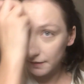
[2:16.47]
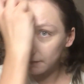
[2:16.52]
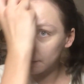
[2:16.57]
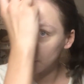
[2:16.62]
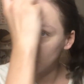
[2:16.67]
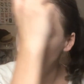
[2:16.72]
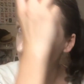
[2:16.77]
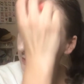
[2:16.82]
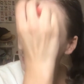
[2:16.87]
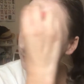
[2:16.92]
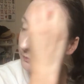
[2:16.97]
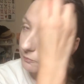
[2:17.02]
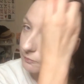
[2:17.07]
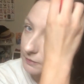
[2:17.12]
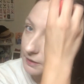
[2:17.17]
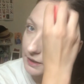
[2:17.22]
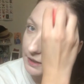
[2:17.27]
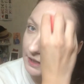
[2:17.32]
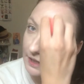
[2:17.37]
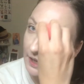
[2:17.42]
to
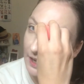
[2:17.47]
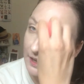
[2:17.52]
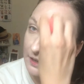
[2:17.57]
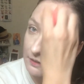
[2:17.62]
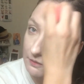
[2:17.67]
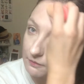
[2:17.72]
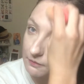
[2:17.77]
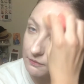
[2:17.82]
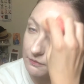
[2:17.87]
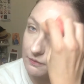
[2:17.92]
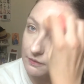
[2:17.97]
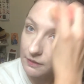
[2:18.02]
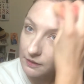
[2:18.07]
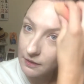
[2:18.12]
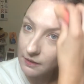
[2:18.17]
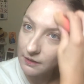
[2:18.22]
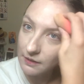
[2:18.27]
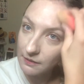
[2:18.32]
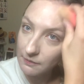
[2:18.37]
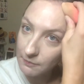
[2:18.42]
really kind of
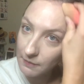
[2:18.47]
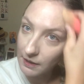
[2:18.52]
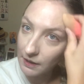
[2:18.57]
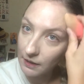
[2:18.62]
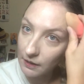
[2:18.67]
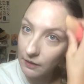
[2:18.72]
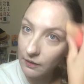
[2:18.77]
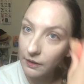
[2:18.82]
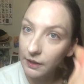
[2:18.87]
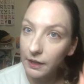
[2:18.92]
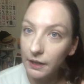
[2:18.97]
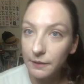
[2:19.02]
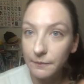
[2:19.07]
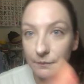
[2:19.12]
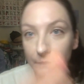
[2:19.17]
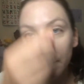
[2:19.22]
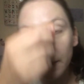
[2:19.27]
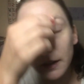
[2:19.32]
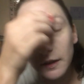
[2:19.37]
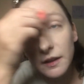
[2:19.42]
get clear.
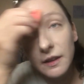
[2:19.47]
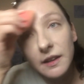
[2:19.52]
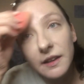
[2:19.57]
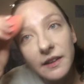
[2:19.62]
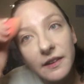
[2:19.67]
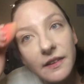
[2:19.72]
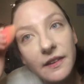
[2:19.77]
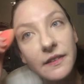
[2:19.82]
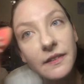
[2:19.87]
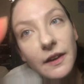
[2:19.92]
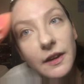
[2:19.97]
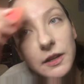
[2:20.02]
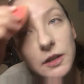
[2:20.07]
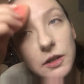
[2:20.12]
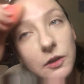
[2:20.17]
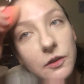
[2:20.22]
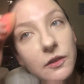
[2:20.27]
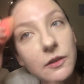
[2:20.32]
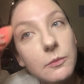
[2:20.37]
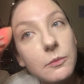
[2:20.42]
Is this how you
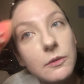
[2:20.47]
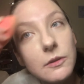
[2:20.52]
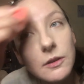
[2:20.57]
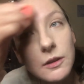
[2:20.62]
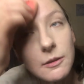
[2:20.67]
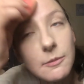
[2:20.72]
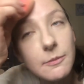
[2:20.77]
use a beauty